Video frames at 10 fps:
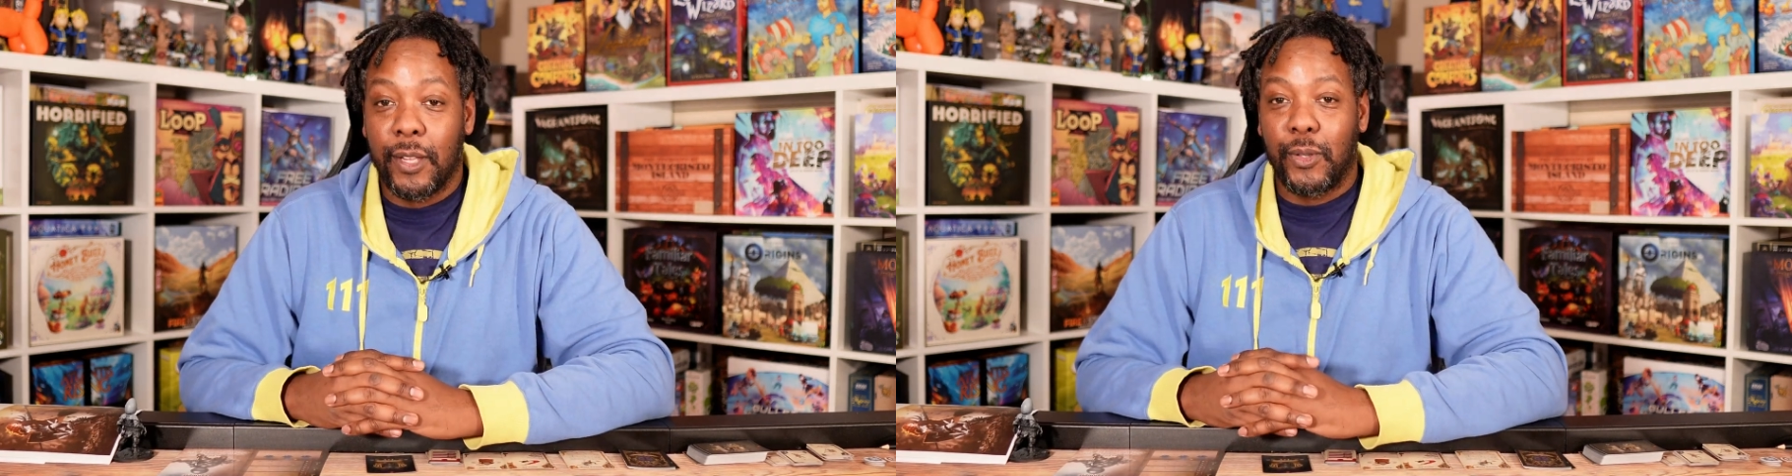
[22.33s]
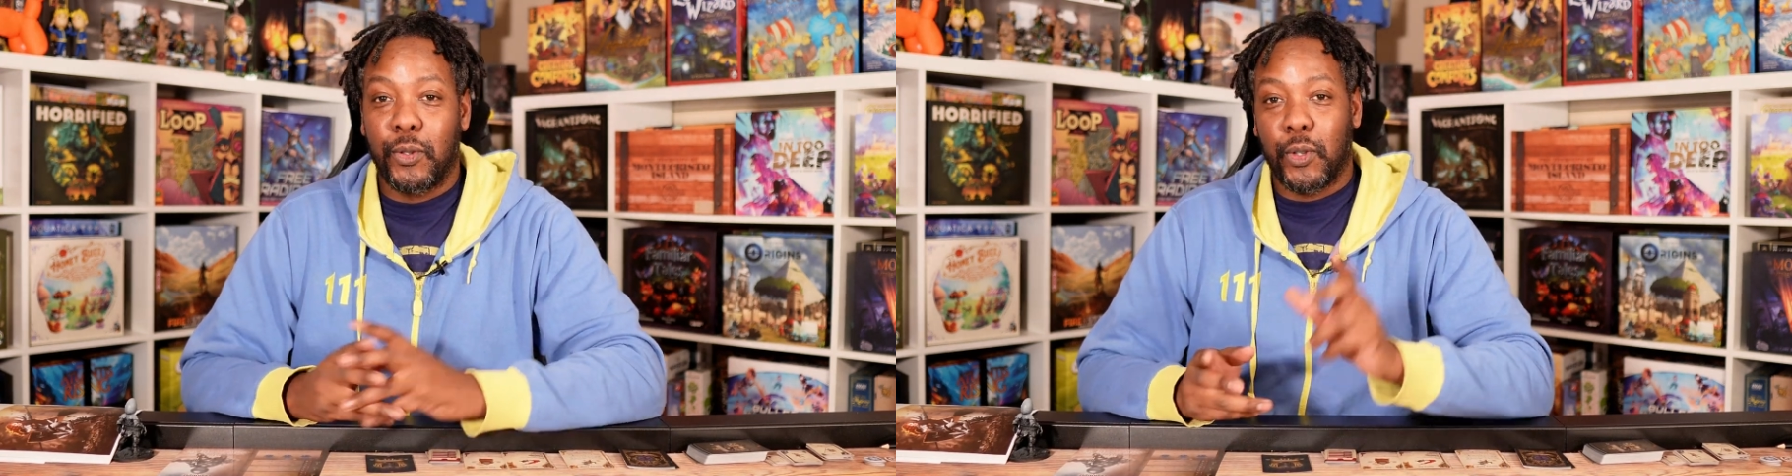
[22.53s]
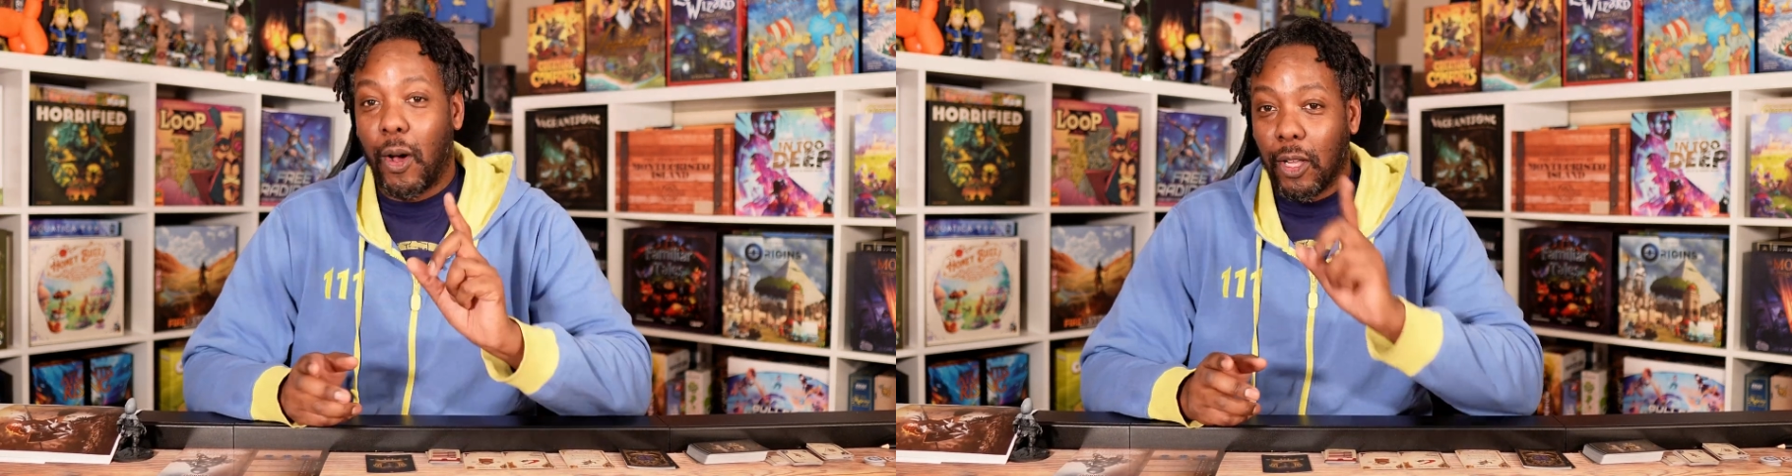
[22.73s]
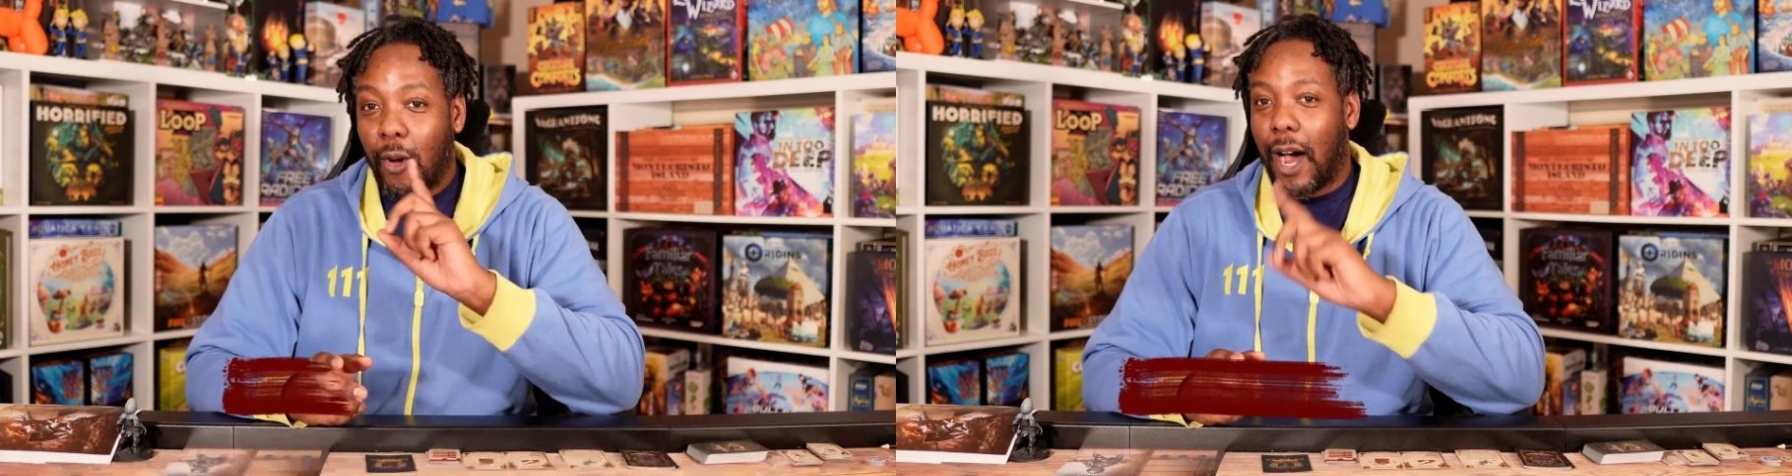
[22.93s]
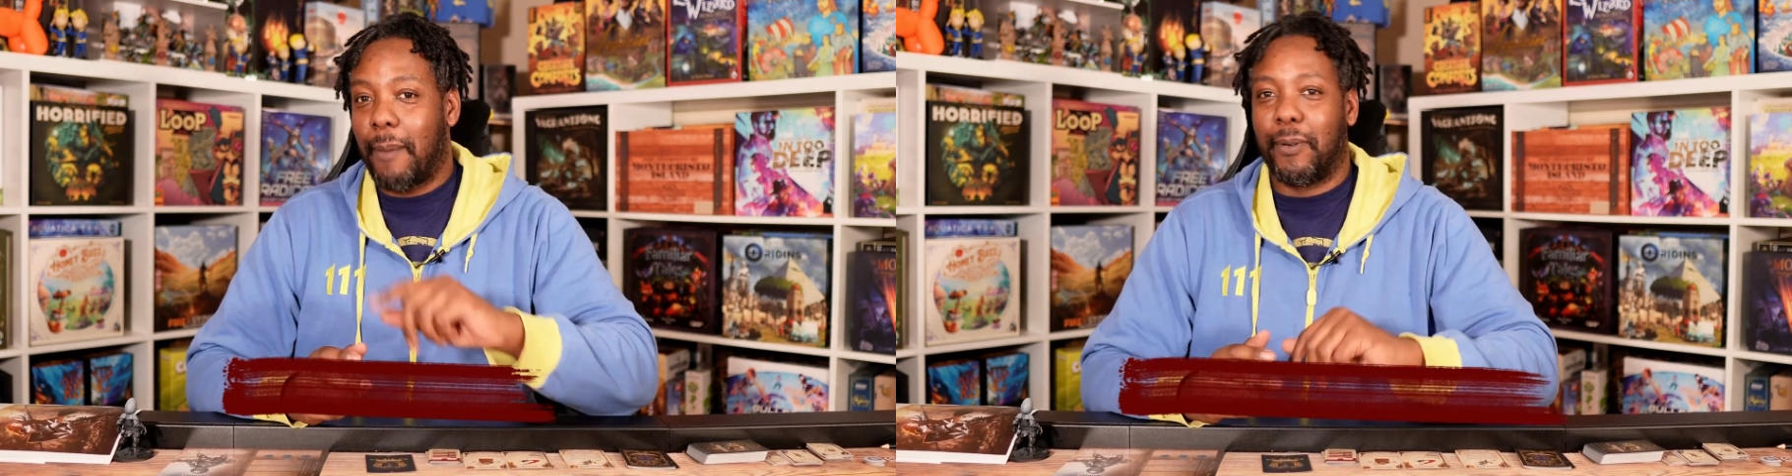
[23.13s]

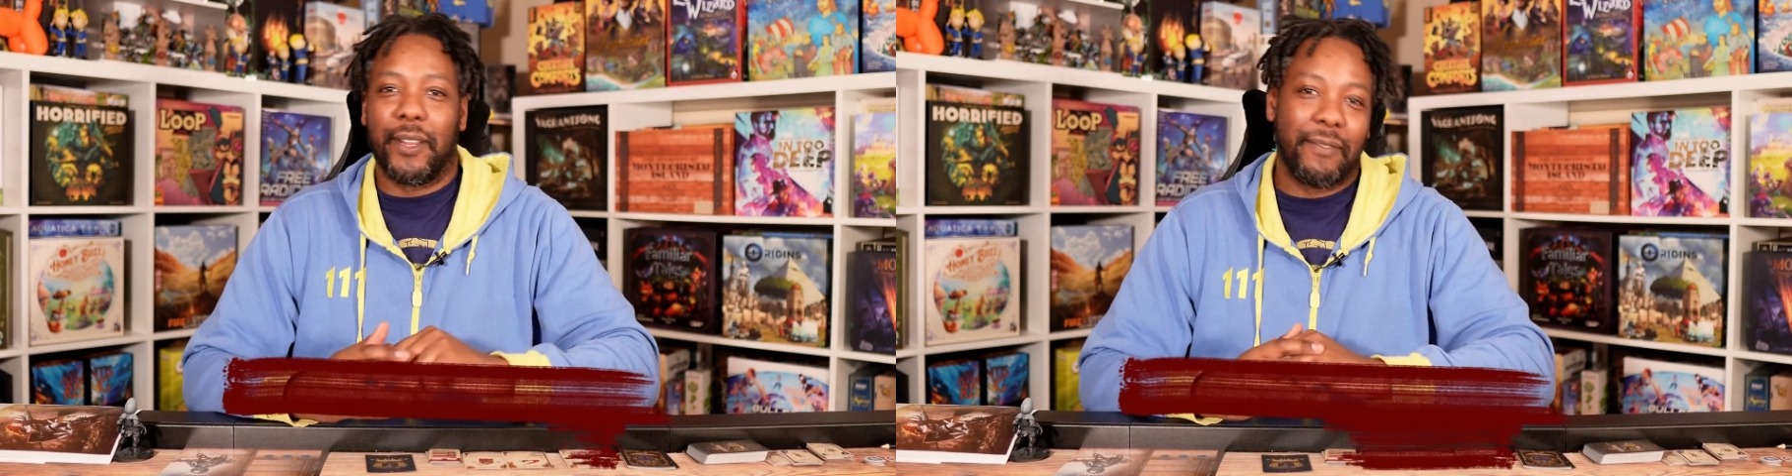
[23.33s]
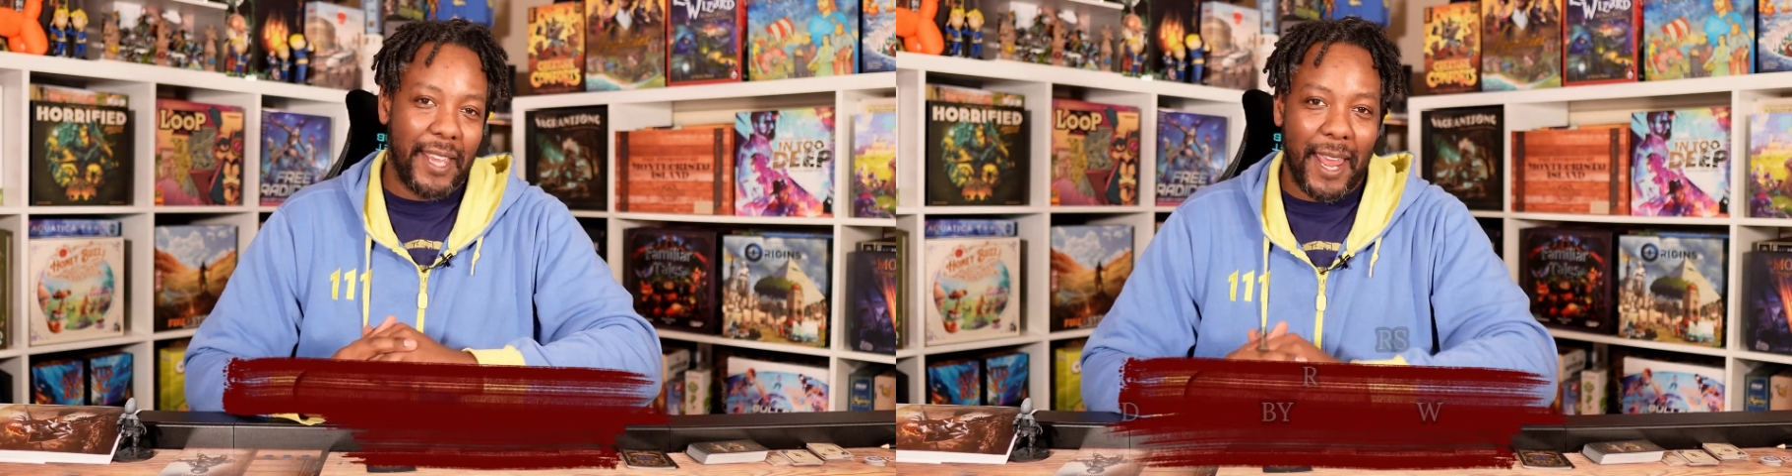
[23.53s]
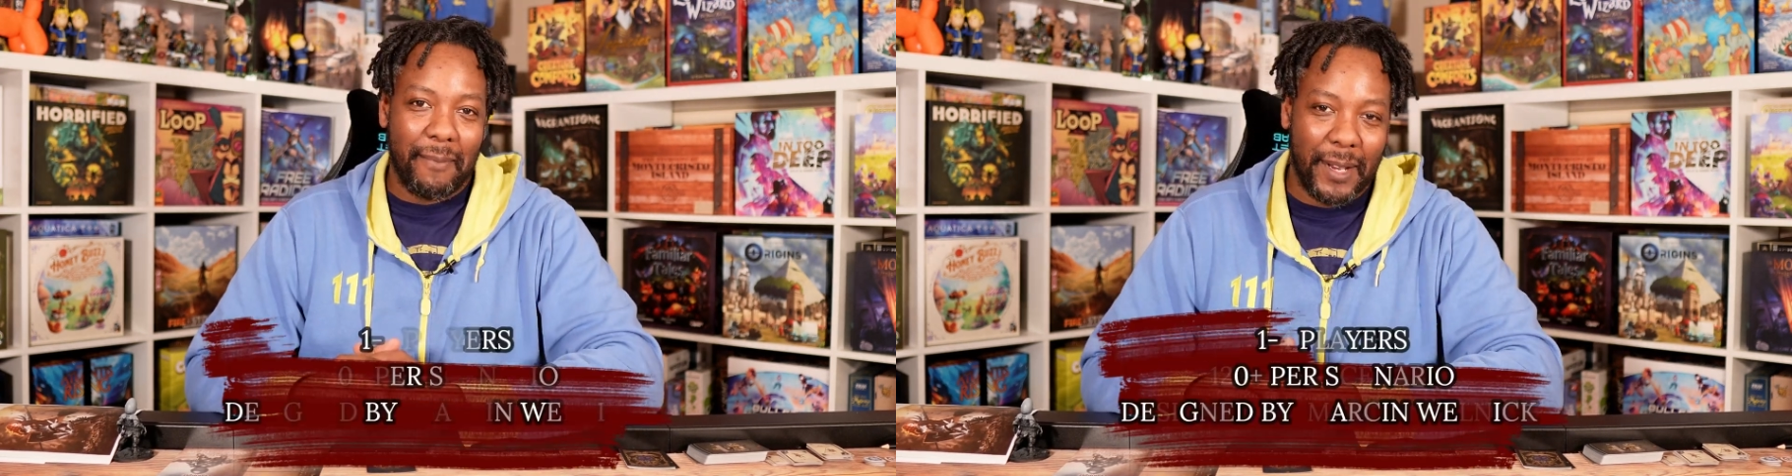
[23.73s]
solo operative game.